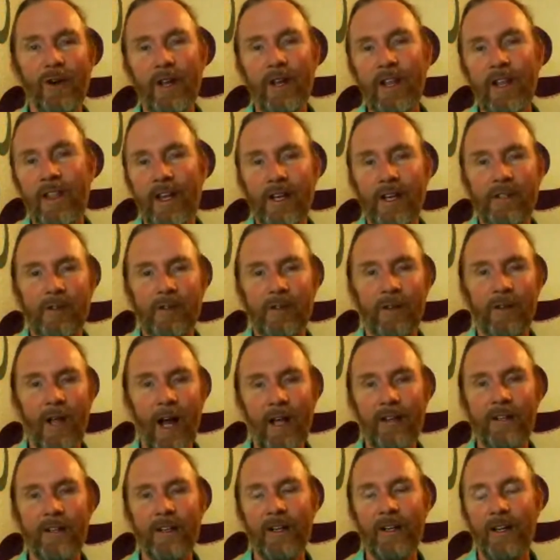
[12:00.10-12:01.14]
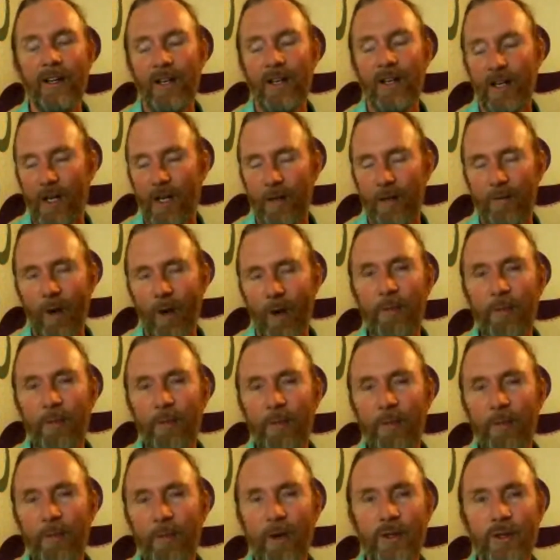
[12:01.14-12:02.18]
this journey, thanks a lot.
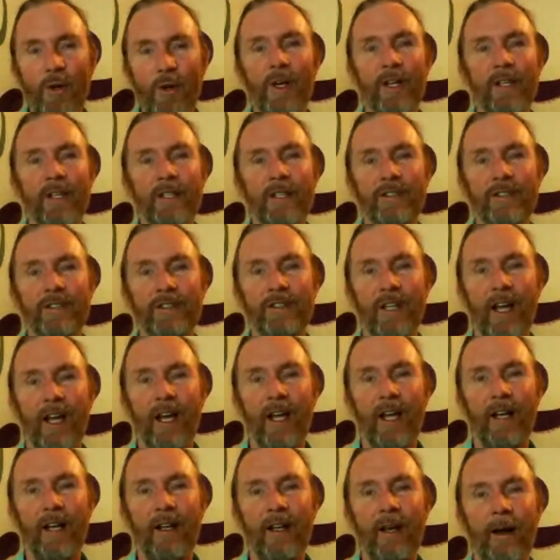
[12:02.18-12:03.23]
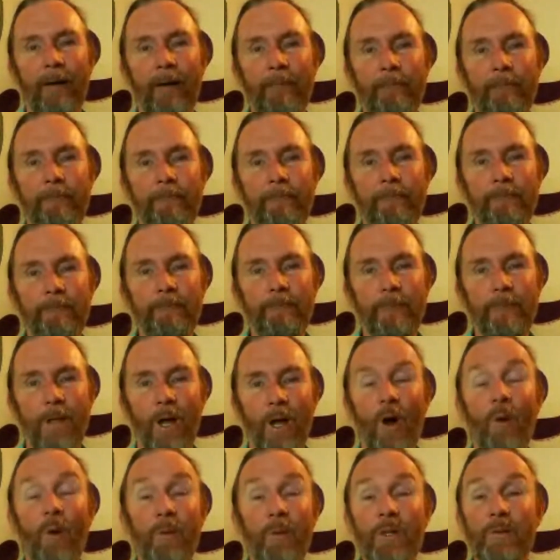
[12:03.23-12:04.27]
Hope you're enjoying this, and
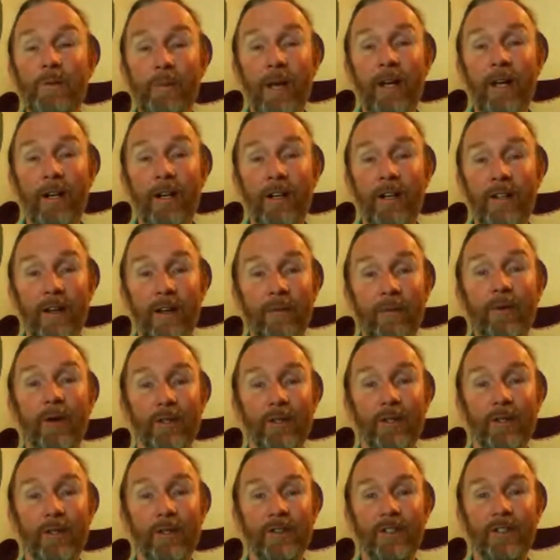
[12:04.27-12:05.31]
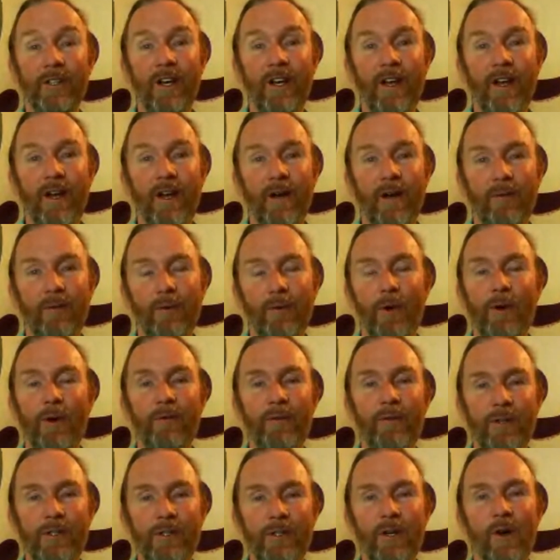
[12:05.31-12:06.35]
I hope it's making a difference
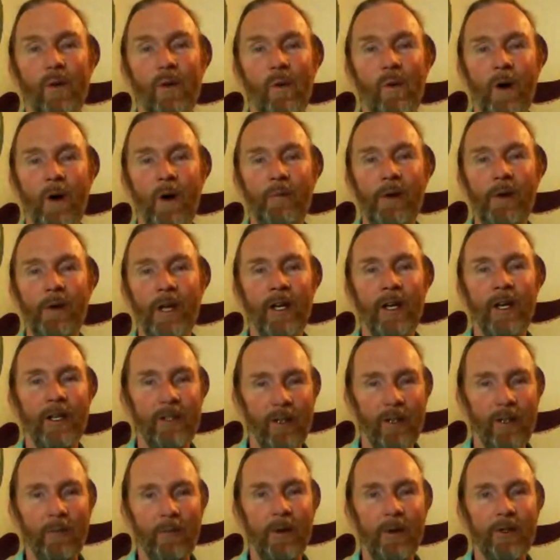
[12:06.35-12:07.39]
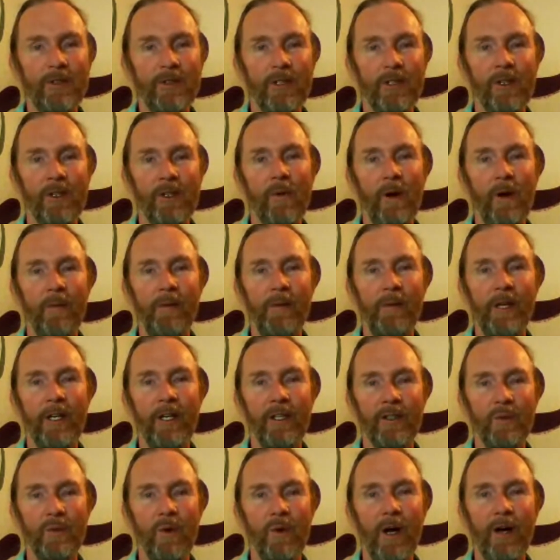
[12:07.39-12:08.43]
for your physical well-being and your emotional
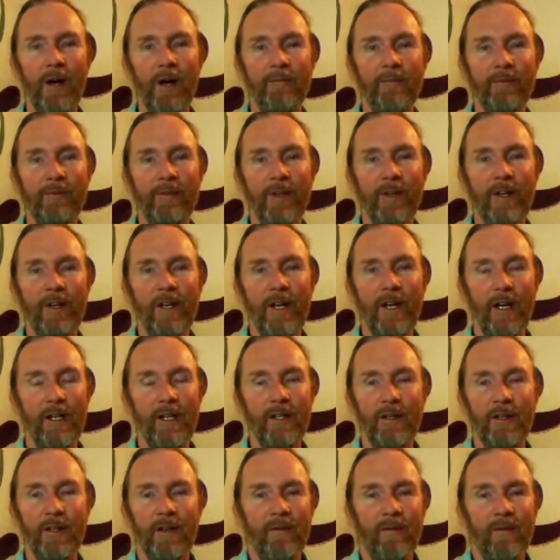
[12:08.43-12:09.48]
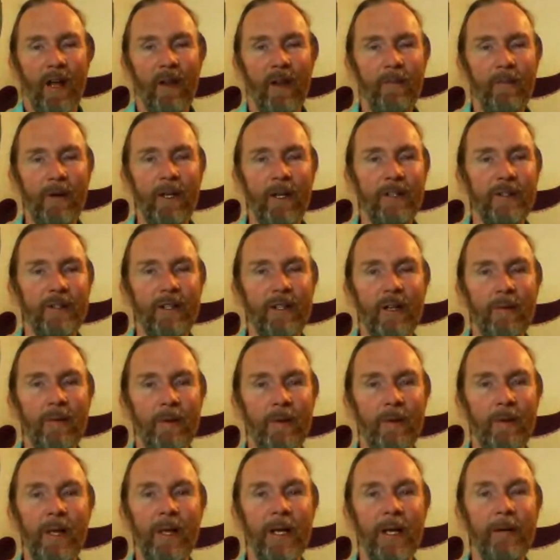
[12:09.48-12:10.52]
well-being as well, and your development as a
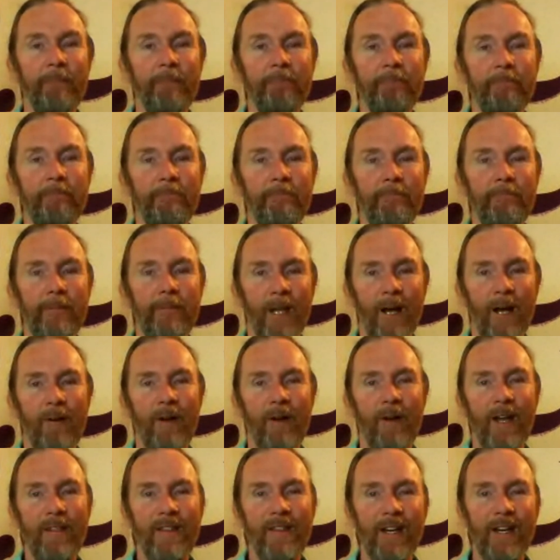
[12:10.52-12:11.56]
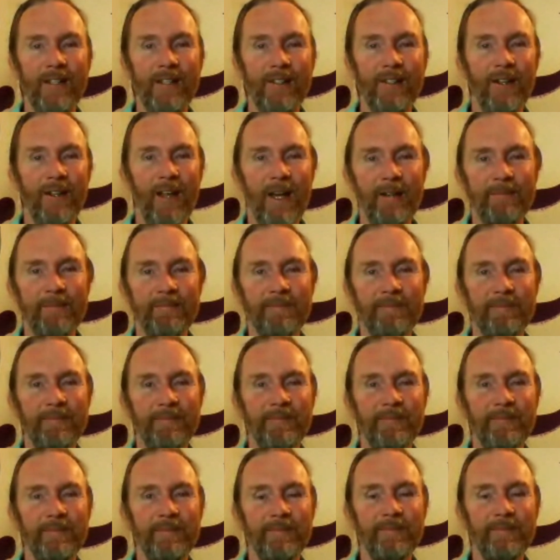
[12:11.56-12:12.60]
human being. All right, thanks a lot.